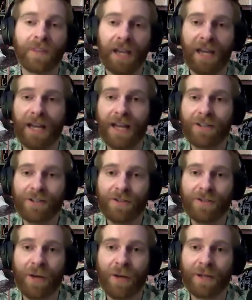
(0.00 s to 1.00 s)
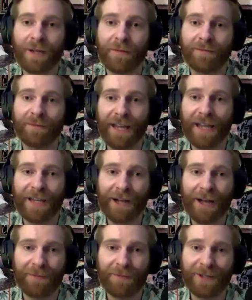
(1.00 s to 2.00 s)
And as she was helping him hang it
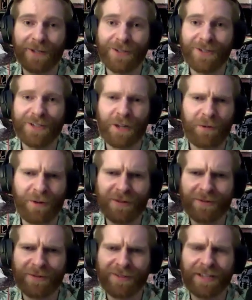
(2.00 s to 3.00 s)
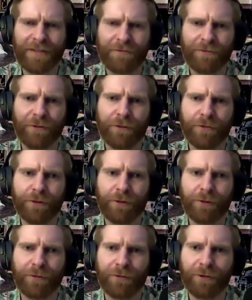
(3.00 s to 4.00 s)
up, she said, "Well, what's that
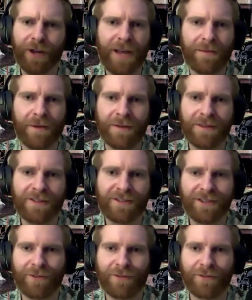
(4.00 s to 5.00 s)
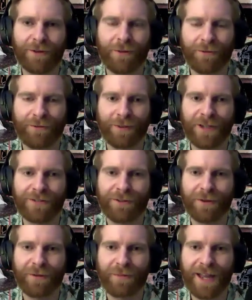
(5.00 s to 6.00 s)
frou-frou frame? I mean, this is no place
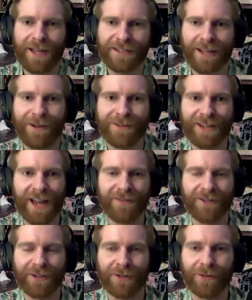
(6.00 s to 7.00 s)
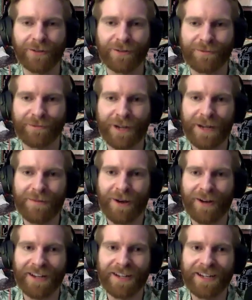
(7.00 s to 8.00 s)
for a man's house to have a golden frame
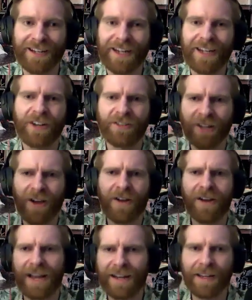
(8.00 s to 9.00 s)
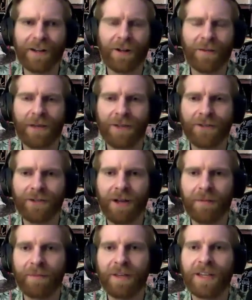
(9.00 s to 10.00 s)
on it." And he goes, No, I had to get it all measured
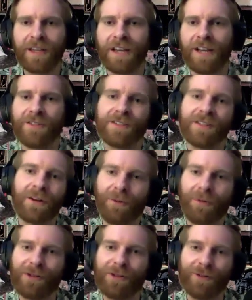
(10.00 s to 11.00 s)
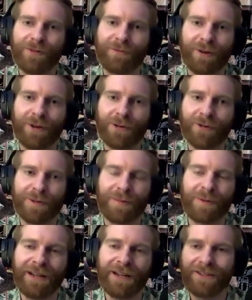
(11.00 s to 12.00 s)
up. And she said, "What did you pose for the
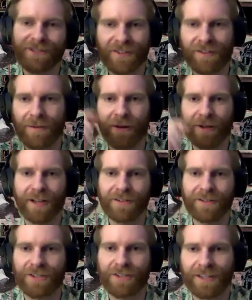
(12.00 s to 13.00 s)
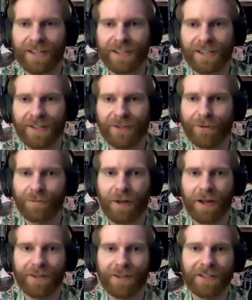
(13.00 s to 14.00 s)
painting?" She's giving him all kinds of shit like an old
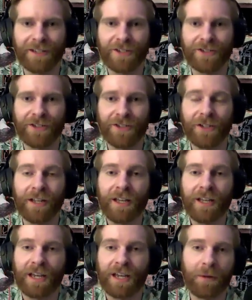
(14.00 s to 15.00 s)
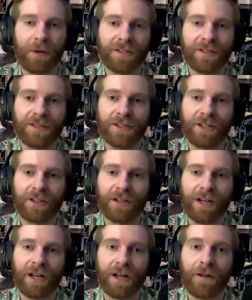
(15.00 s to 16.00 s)
Boston lady should. And it wasn't
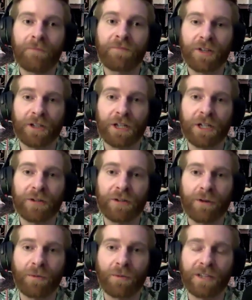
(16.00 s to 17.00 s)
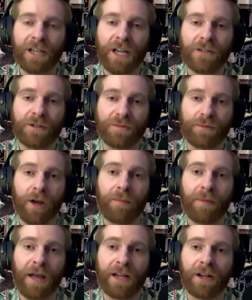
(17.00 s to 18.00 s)
until later on, when the case was
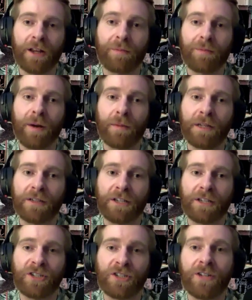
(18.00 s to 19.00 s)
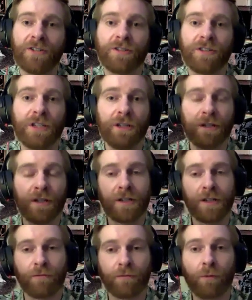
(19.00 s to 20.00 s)
brought back into the public, they changed the
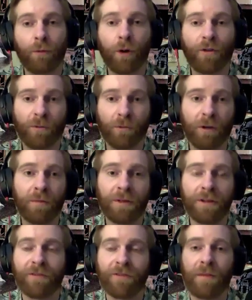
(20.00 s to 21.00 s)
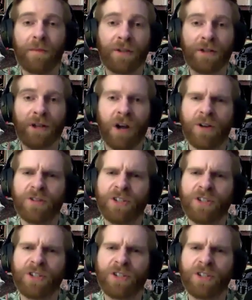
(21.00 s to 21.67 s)
reward from $1 million to $5 million.